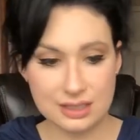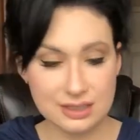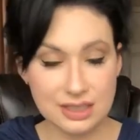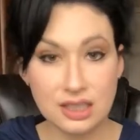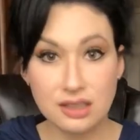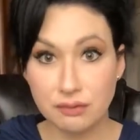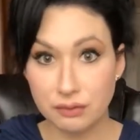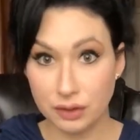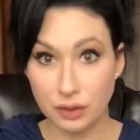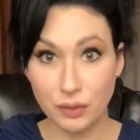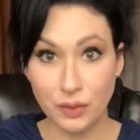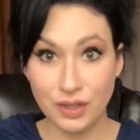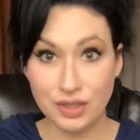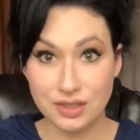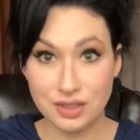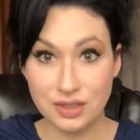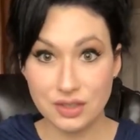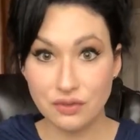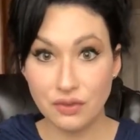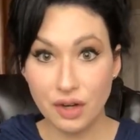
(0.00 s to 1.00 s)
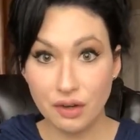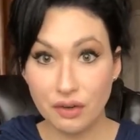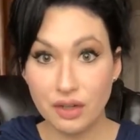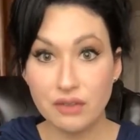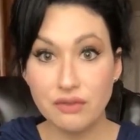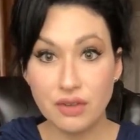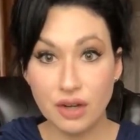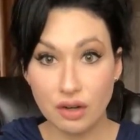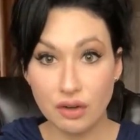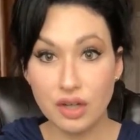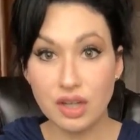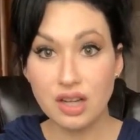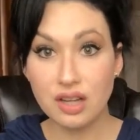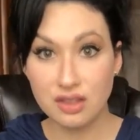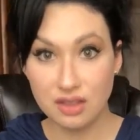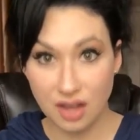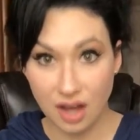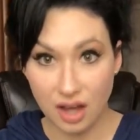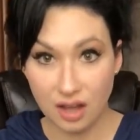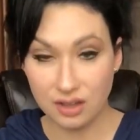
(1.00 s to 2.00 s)
influence. It's very, very
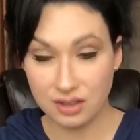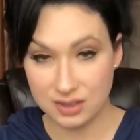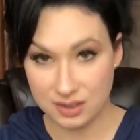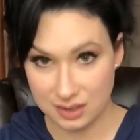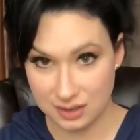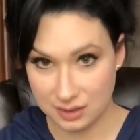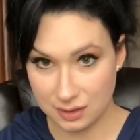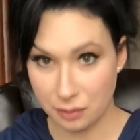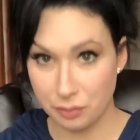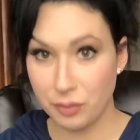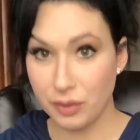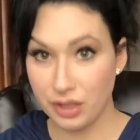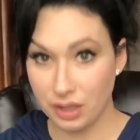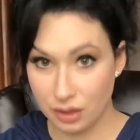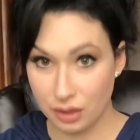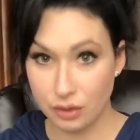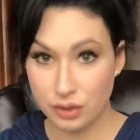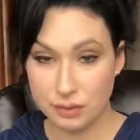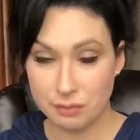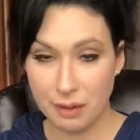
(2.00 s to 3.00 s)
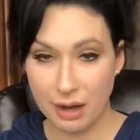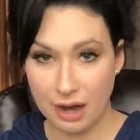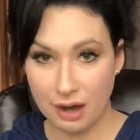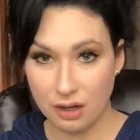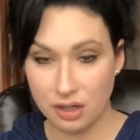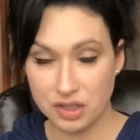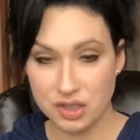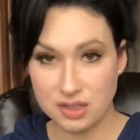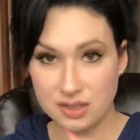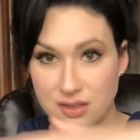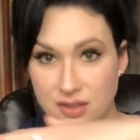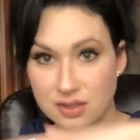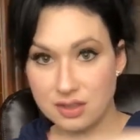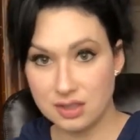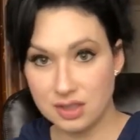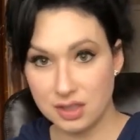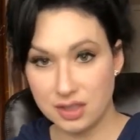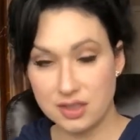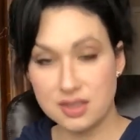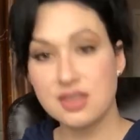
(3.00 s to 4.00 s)
Catholicism in those parishes
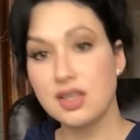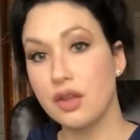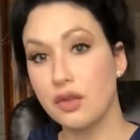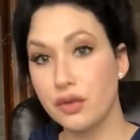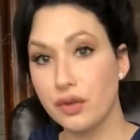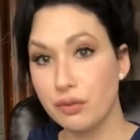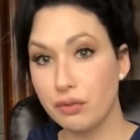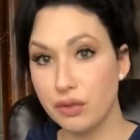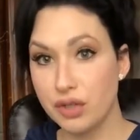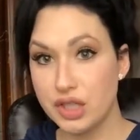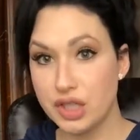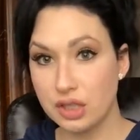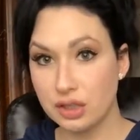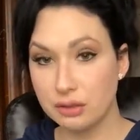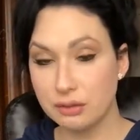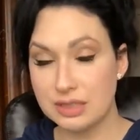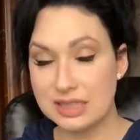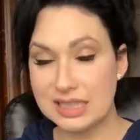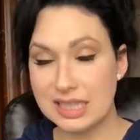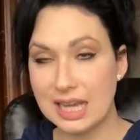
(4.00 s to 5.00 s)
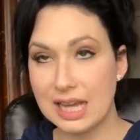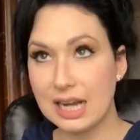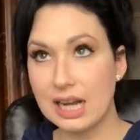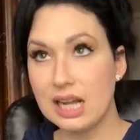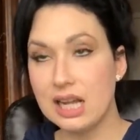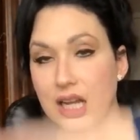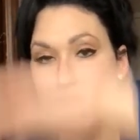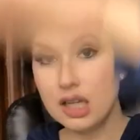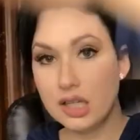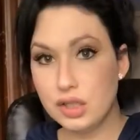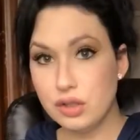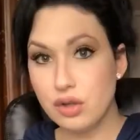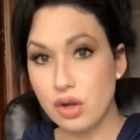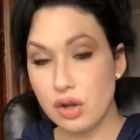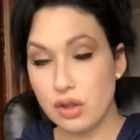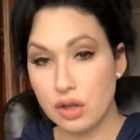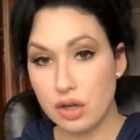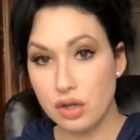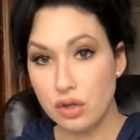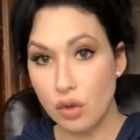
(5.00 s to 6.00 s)
in the southern region of Louisiana. You go
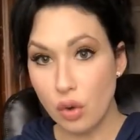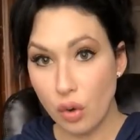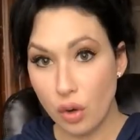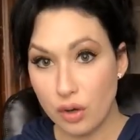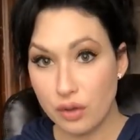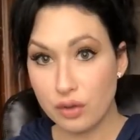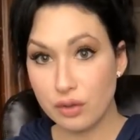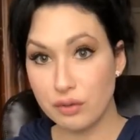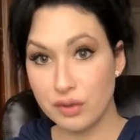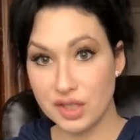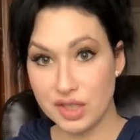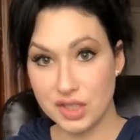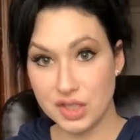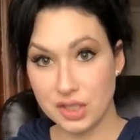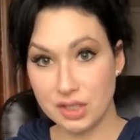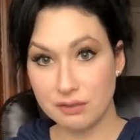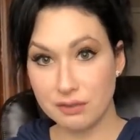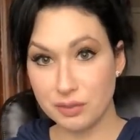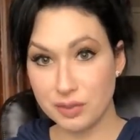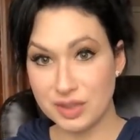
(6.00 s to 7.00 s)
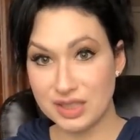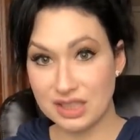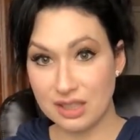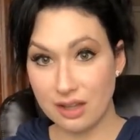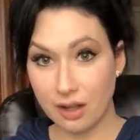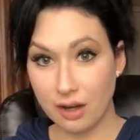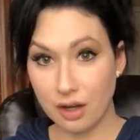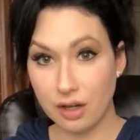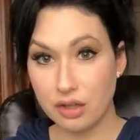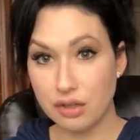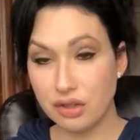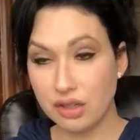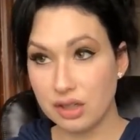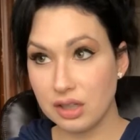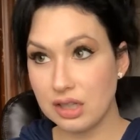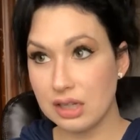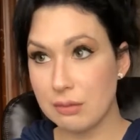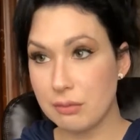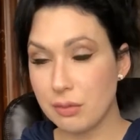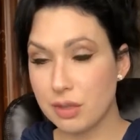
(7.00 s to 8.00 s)
to the northern region of Louisiana and you're
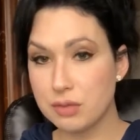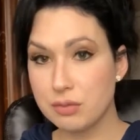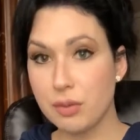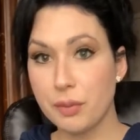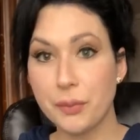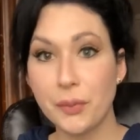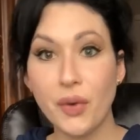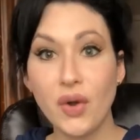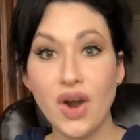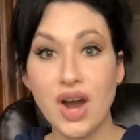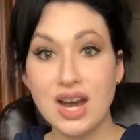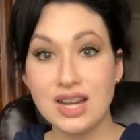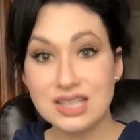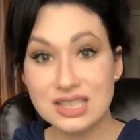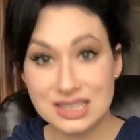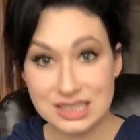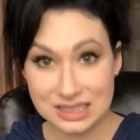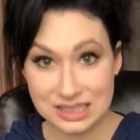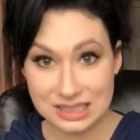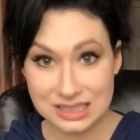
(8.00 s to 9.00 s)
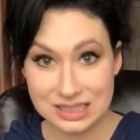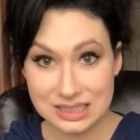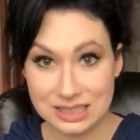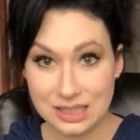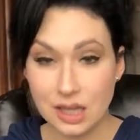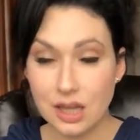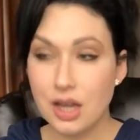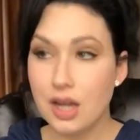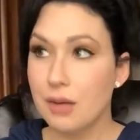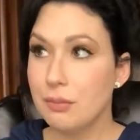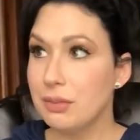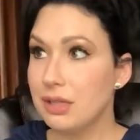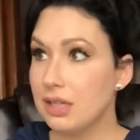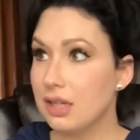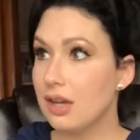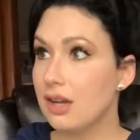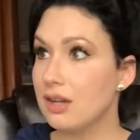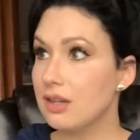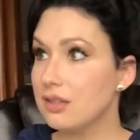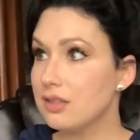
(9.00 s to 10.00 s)
going to get much more Protestants,
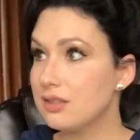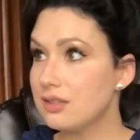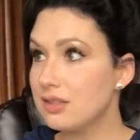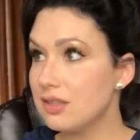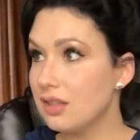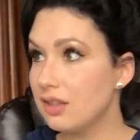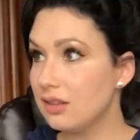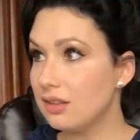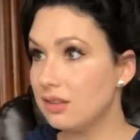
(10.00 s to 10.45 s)
because